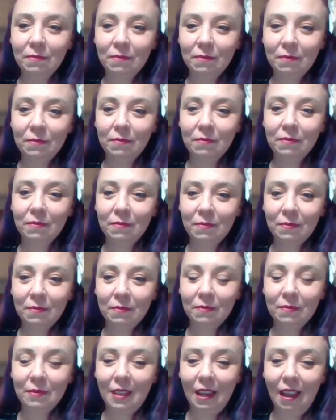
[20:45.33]

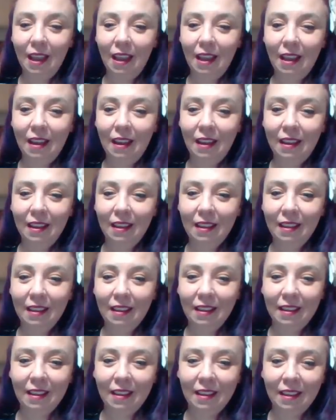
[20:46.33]

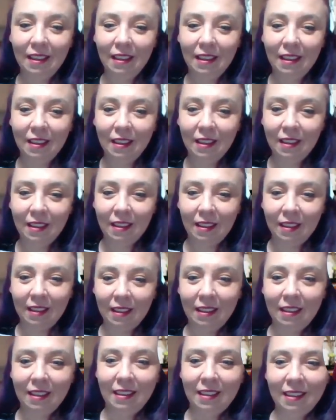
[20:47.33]

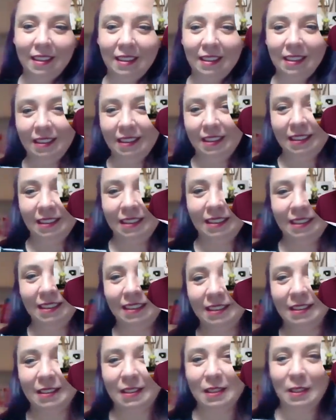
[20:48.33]

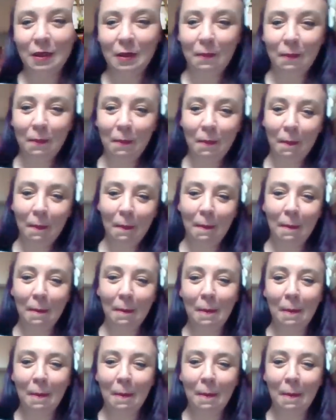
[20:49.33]
(silent)